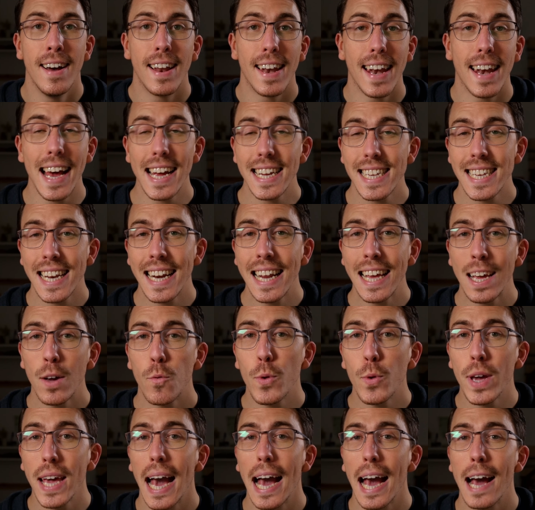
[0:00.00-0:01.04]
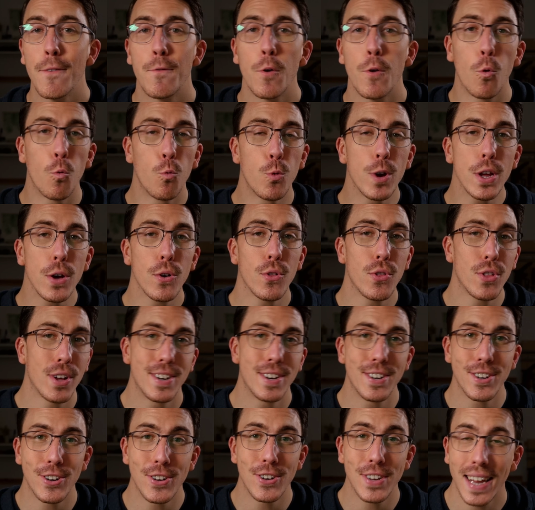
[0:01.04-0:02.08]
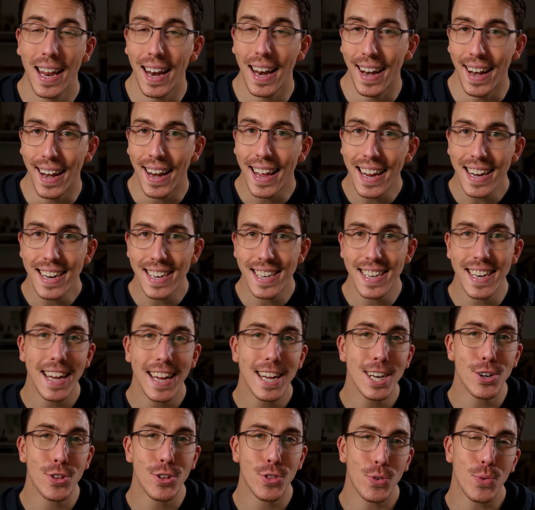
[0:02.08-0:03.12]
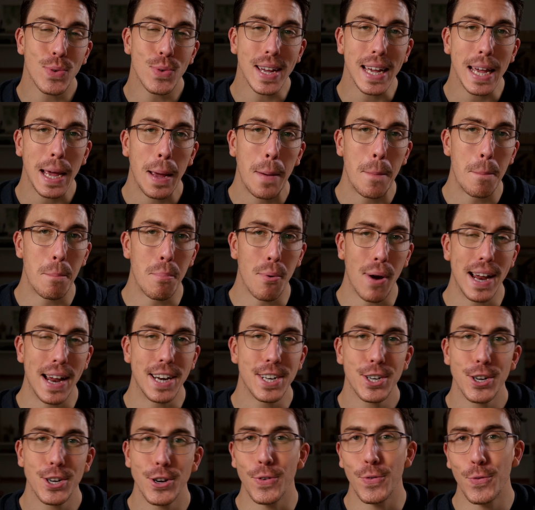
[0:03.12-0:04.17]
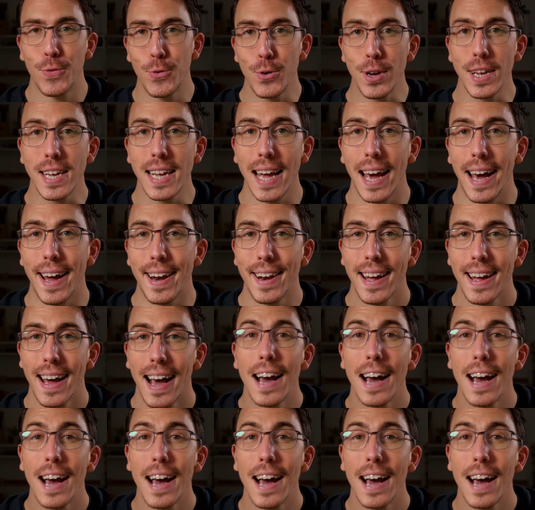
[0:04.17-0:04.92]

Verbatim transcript: Lastly, we have RealThunders Link Stage three branch of FreeCAD.